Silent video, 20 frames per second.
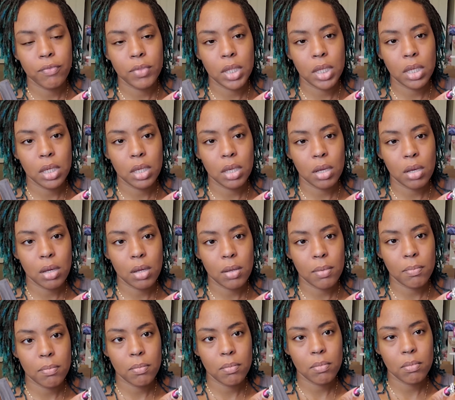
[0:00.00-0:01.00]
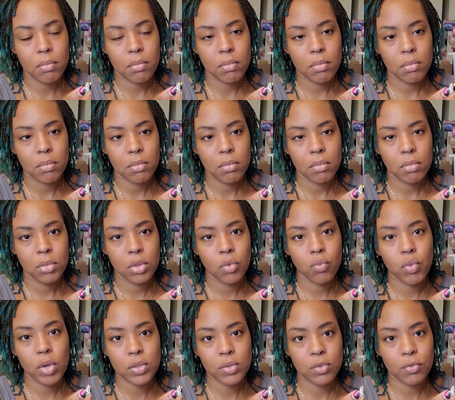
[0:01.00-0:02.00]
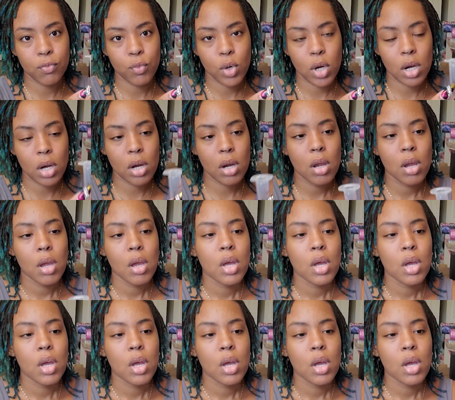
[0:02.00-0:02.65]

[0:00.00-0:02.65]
the reservoir.